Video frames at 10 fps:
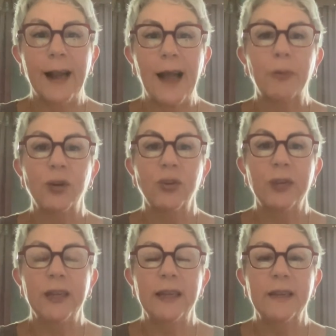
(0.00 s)

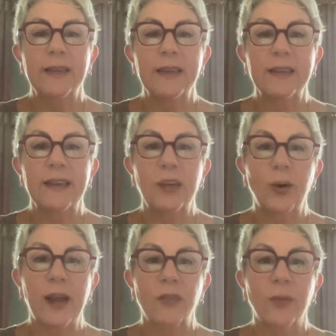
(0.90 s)
opportunity to get to
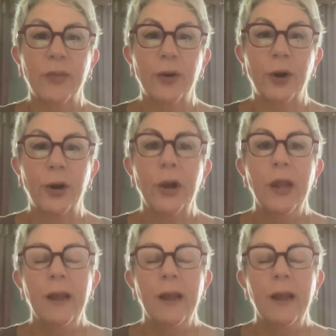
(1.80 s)
interact with her